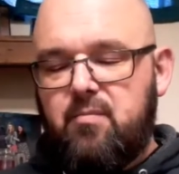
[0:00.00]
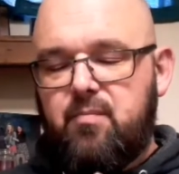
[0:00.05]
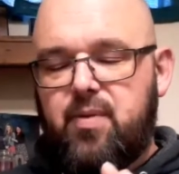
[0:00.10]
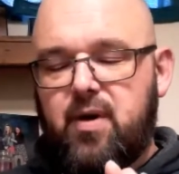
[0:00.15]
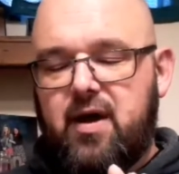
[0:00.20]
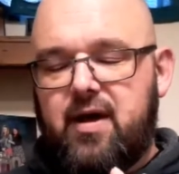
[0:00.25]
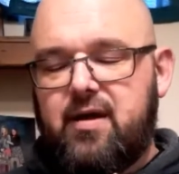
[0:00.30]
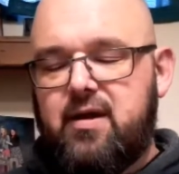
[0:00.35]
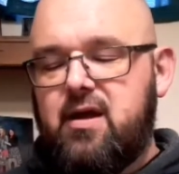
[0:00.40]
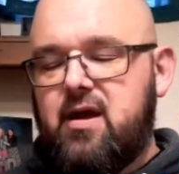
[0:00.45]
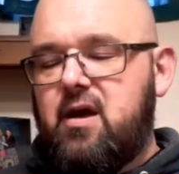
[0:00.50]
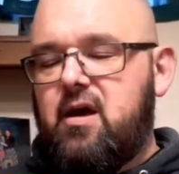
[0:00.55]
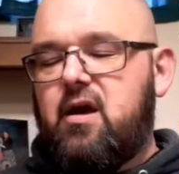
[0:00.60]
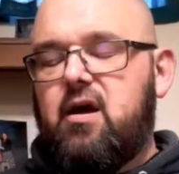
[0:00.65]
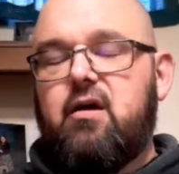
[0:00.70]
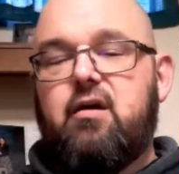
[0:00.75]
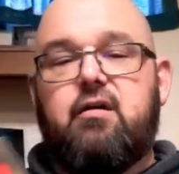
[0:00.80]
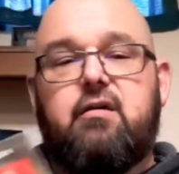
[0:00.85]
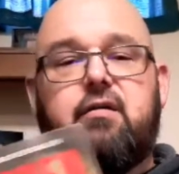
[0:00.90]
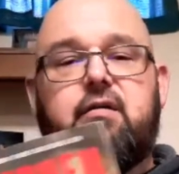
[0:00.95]
But
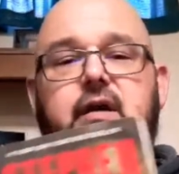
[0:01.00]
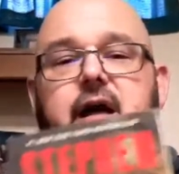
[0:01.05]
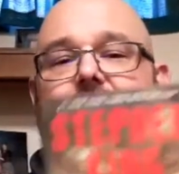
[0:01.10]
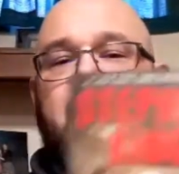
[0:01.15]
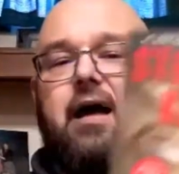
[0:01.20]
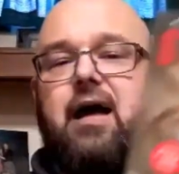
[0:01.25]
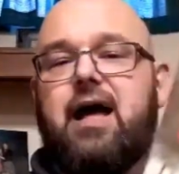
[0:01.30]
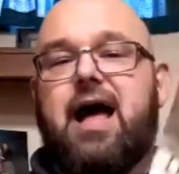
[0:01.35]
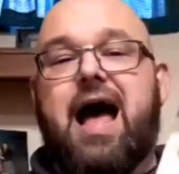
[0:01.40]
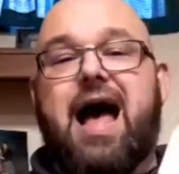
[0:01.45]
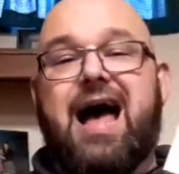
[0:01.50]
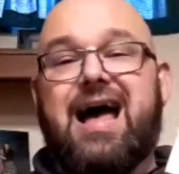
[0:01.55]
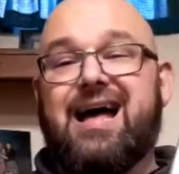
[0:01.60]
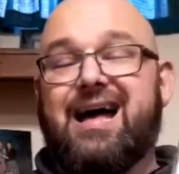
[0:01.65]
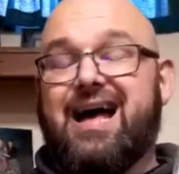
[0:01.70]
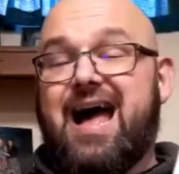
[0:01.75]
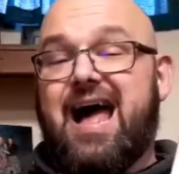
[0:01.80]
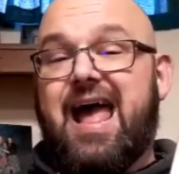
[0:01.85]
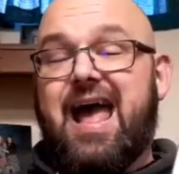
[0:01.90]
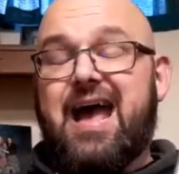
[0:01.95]
I
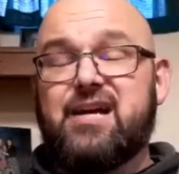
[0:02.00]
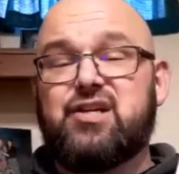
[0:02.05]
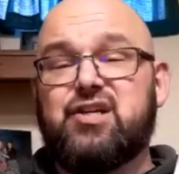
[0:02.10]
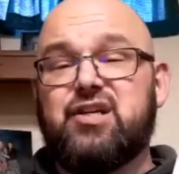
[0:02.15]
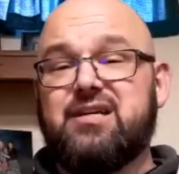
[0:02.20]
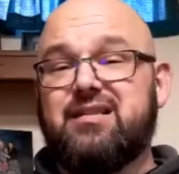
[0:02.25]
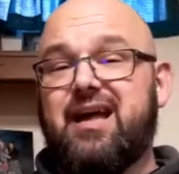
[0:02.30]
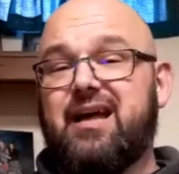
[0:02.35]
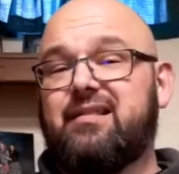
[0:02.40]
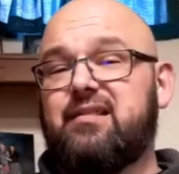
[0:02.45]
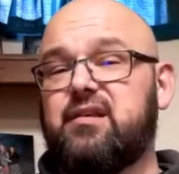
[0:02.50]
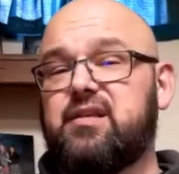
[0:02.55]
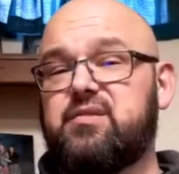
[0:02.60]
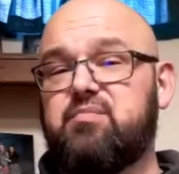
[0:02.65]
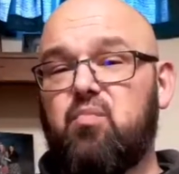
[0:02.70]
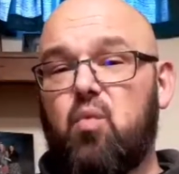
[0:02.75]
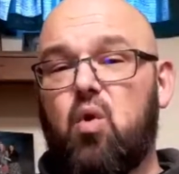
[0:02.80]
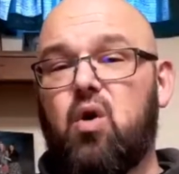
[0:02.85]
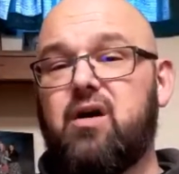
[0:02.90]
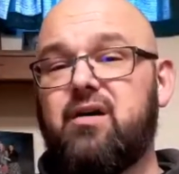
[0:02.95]
actually like
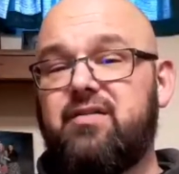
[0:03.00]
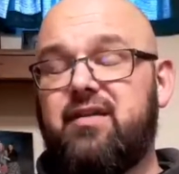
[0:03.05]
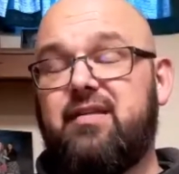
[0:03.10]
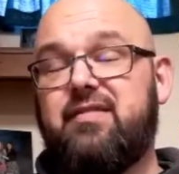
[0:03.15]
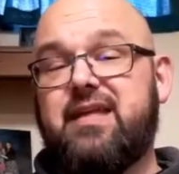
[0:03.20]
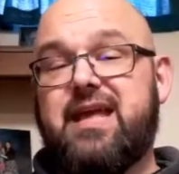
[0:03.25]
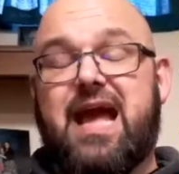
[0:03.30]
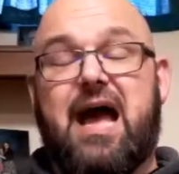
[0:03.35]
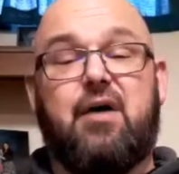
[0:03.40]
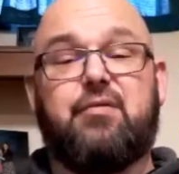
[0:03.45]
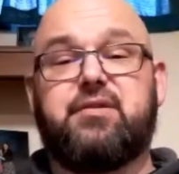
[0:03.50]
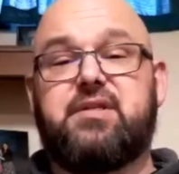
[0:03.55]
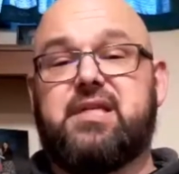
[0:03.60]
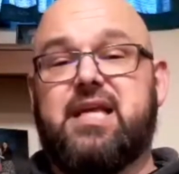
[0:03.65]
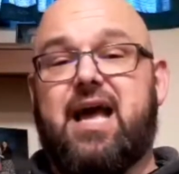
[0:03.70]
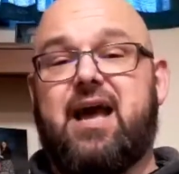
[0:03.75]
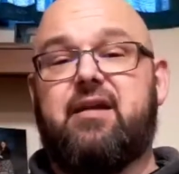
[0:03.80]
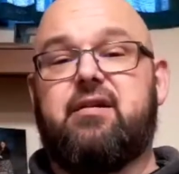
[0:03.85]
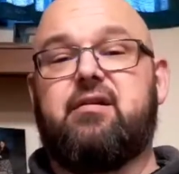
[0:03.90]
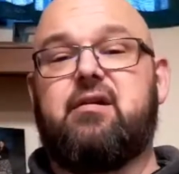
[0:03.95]
this more than The
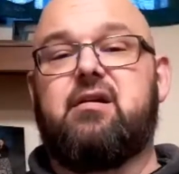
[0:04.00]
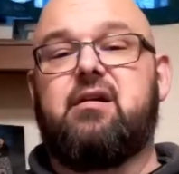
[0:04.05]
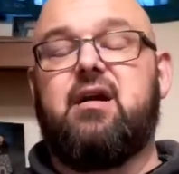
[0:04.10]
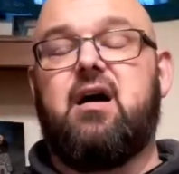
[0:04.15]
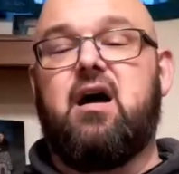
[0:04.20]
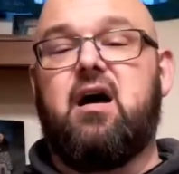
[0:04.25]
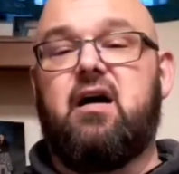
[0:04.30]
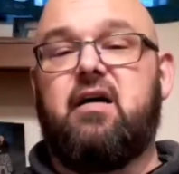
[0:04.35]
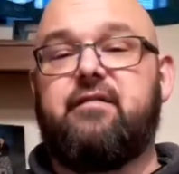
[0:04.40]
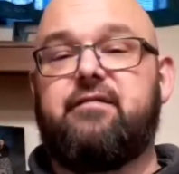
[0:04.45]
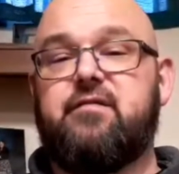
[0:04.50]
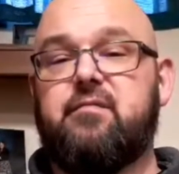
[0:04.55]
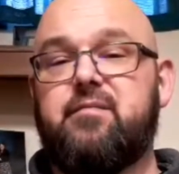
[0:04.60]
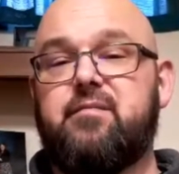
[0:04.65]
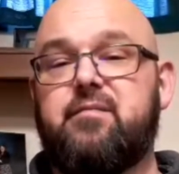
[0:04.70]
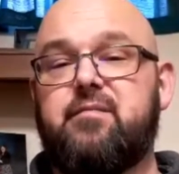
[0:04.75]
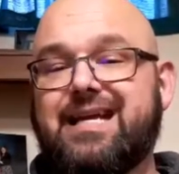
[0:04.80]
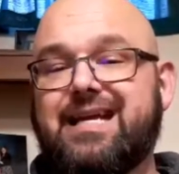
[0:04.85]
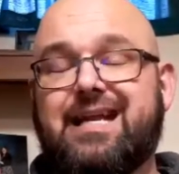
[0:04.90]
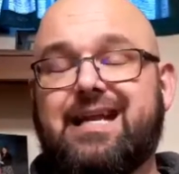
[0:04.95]
Outsider from
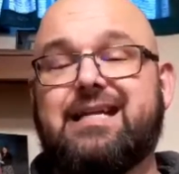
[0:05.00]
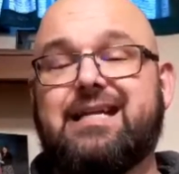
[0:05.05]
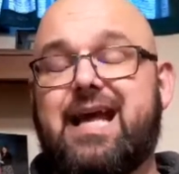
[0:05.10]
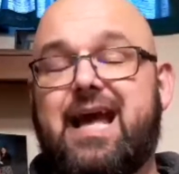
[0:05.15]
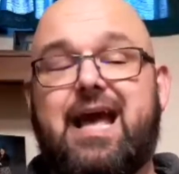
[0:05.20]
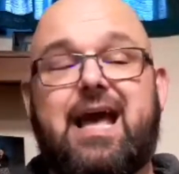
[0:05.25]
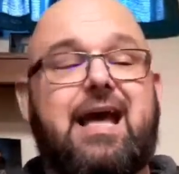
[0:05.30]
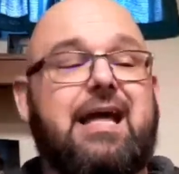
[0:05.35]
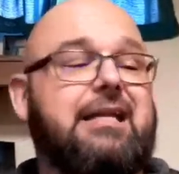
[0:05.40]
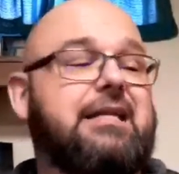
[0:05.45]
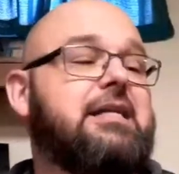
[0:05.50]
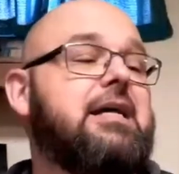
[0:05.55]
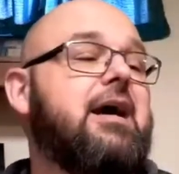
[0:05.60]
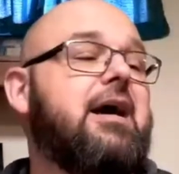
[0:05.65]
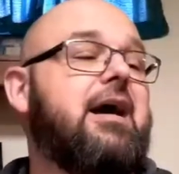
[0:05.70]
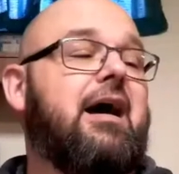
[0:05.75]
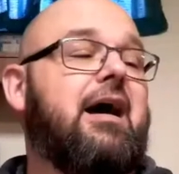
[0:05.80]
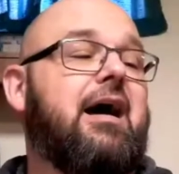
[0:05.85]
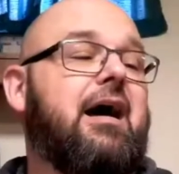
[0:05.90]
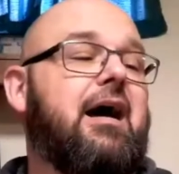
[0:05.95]
beginning to end.
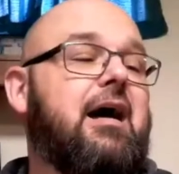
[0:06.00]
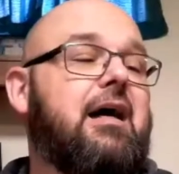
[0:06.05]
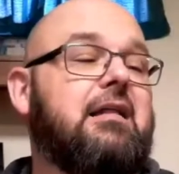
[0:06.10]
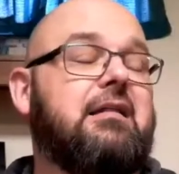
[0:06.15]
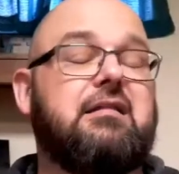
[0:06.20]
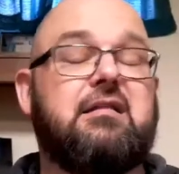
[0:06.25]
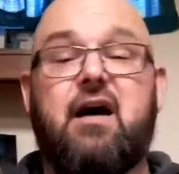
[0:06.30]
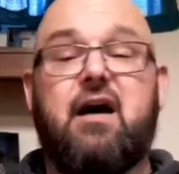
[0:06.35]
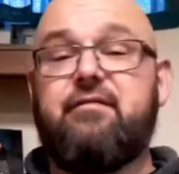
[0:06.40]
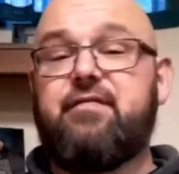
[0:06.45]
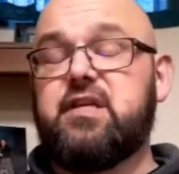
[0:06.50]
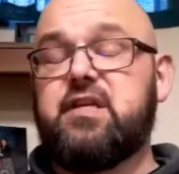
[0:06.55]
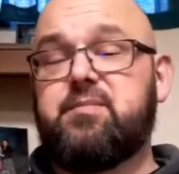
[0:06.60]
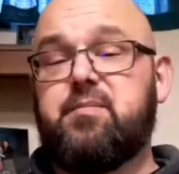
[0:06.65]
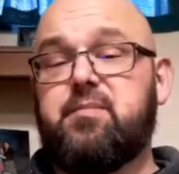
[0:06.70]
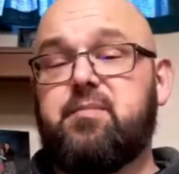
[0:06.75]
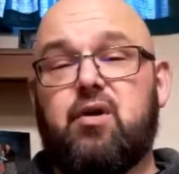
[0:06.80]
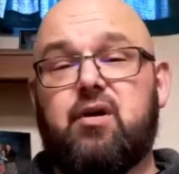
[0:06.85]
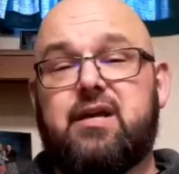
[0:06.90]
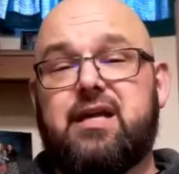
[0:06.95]
Love this
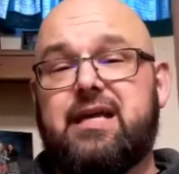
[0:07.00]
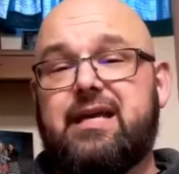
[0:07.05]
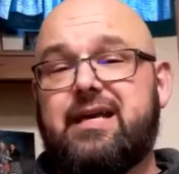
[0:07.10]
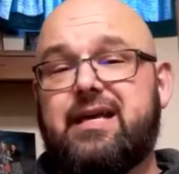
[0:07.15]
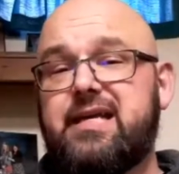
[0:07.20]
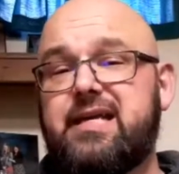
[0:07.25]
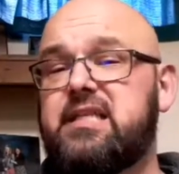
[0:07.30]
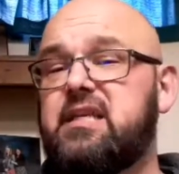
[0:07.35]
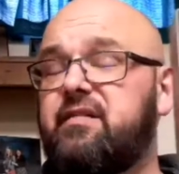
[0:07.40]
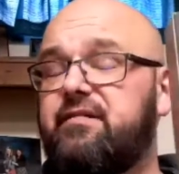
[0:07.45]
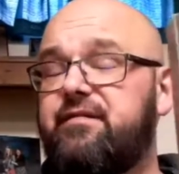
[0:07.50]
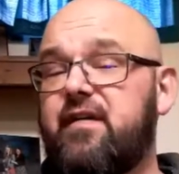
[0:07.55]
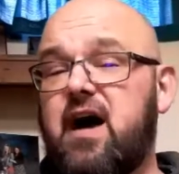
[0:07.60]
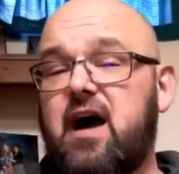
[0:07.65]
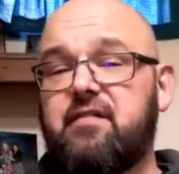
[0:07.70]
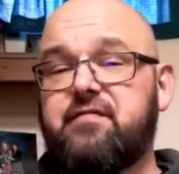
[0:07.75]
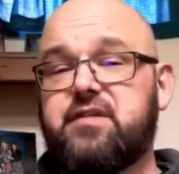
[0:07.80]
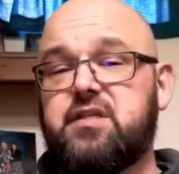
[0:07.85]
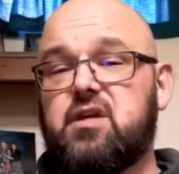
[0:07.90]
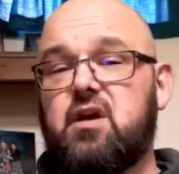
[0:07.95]
book. Easy
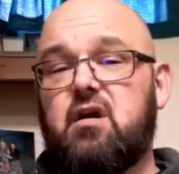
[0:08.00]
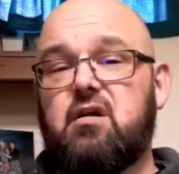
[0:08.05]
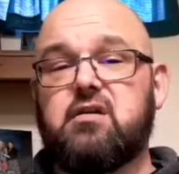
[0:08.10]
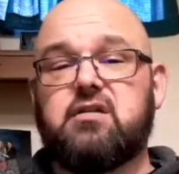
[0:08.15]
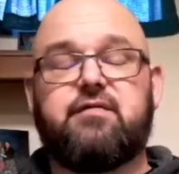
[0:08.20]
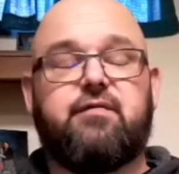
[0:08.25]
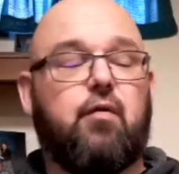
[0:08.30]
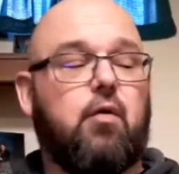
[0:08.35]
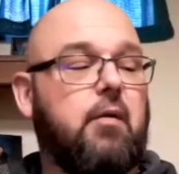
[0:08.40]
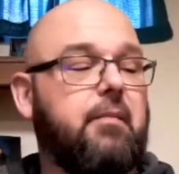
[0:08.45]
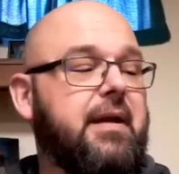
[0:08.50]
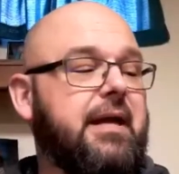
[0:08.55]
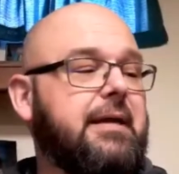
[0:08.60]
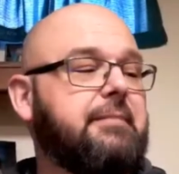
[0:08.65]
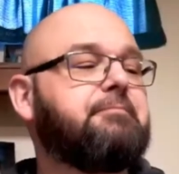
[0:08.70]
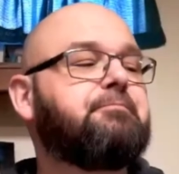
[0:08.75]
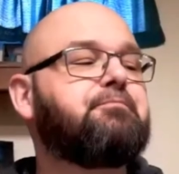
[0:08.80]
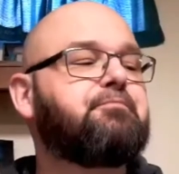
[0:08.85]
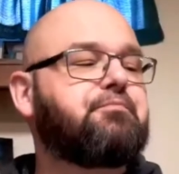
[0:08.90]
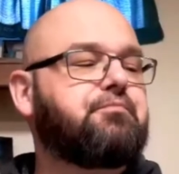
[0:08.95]
5 stars for me.